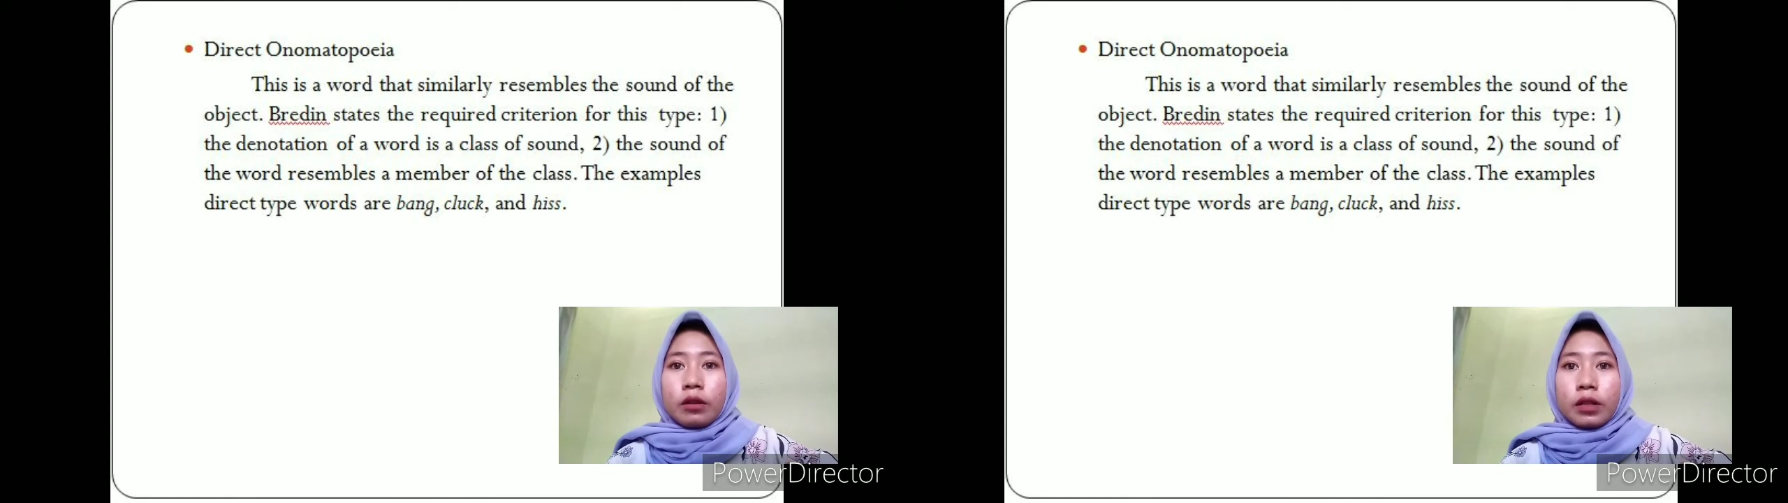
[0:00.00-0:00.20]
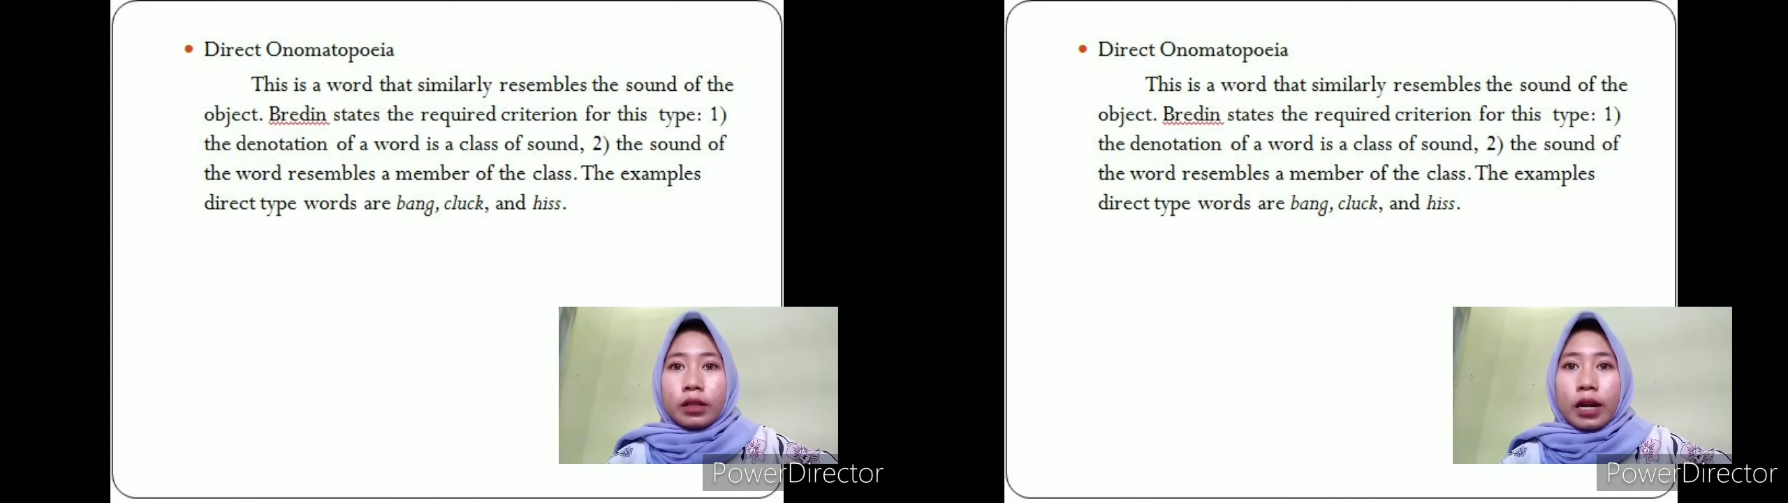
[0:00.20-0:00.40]

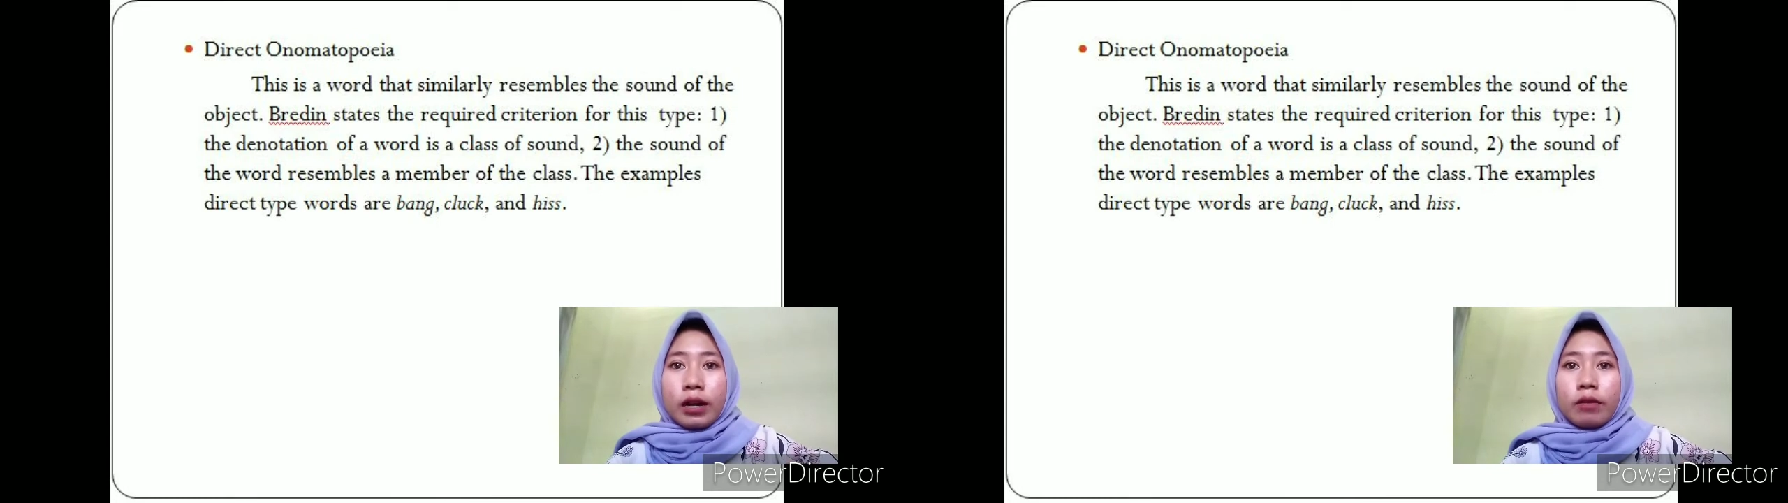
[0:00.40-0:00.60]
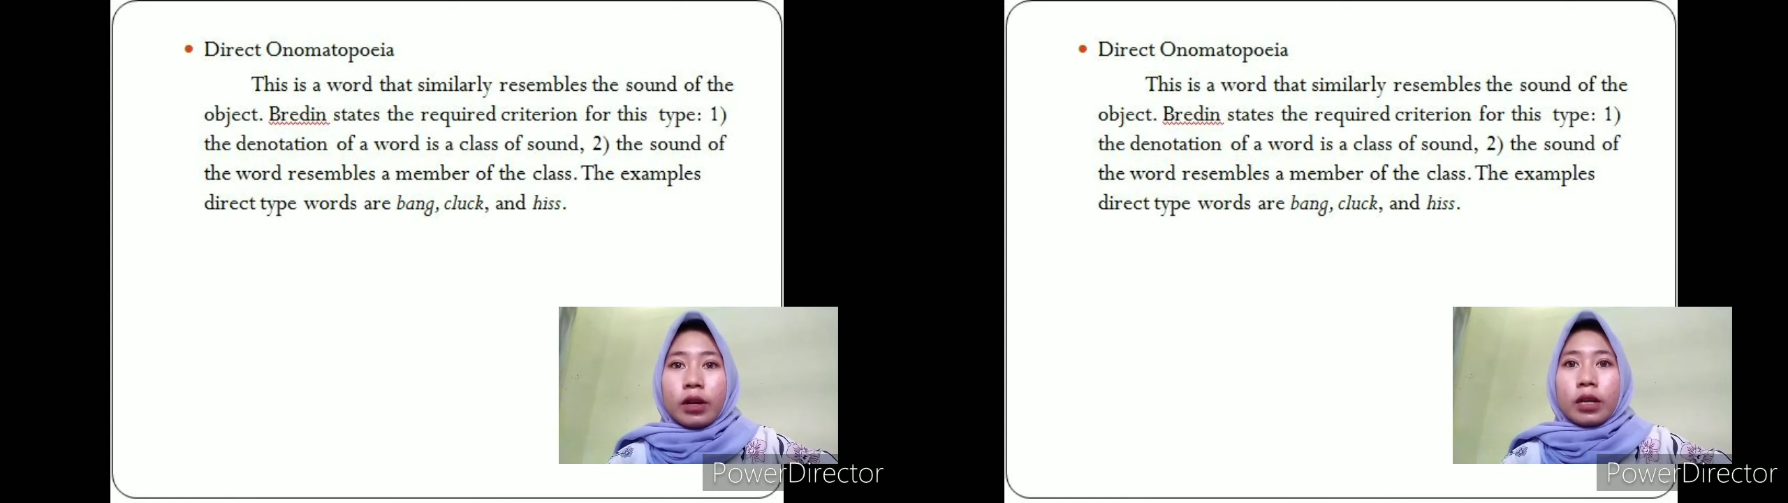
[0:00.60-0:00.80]
the
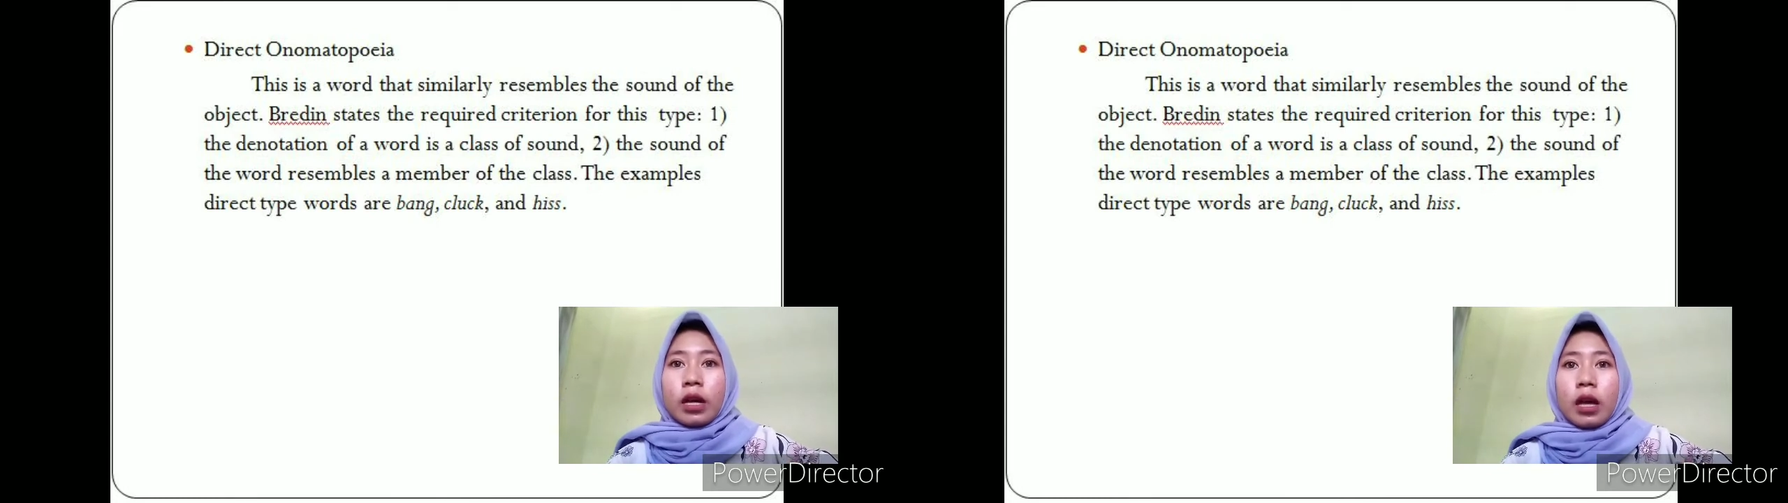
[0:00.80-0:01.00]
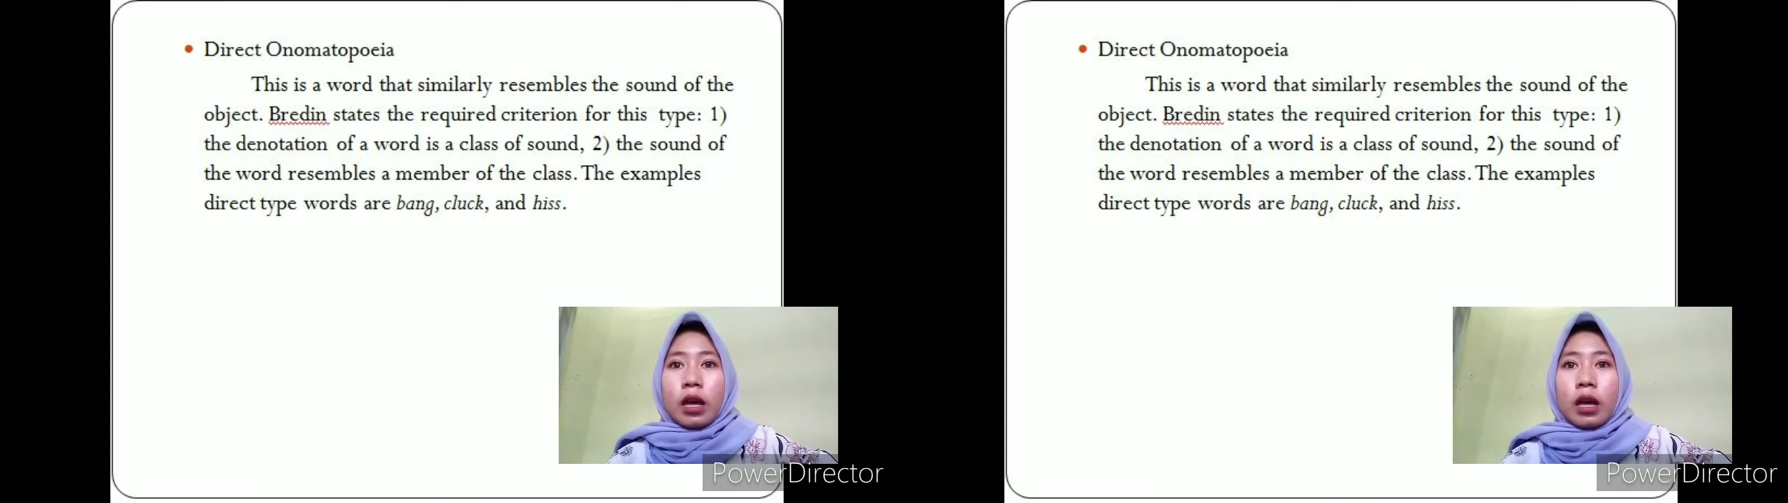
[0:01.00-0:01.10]
direct